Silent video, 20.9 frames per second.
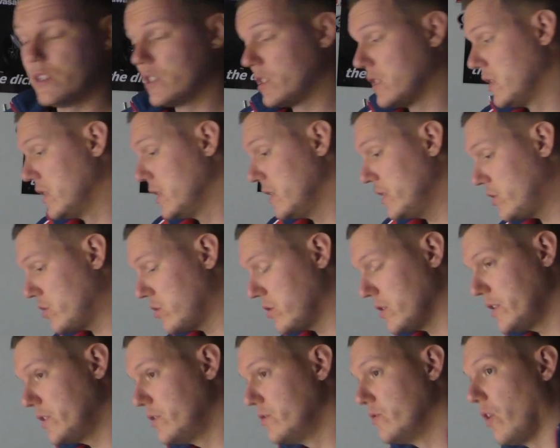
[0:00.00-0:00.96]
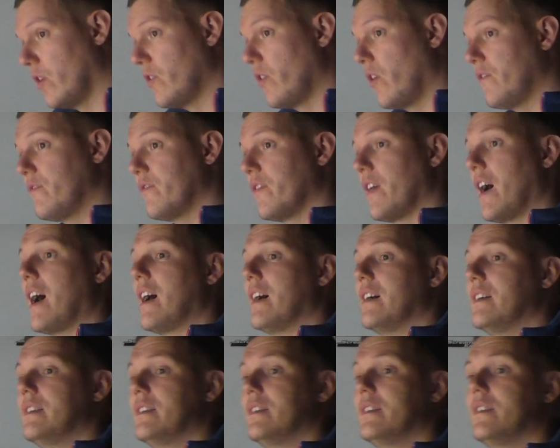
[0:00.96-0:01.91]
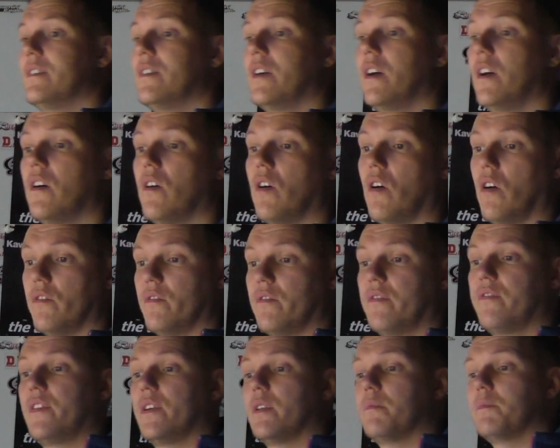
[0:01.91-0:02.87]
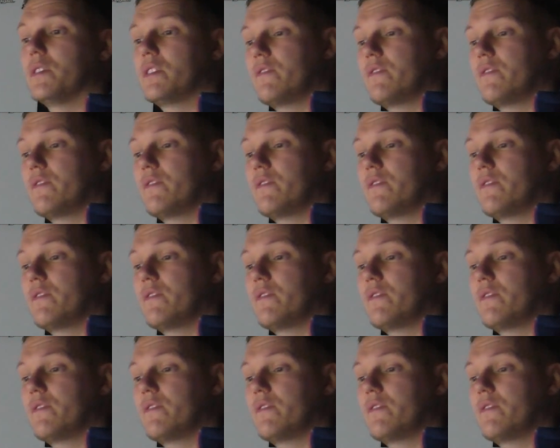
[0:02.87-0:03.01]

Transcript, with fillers: There's literally none of that on film.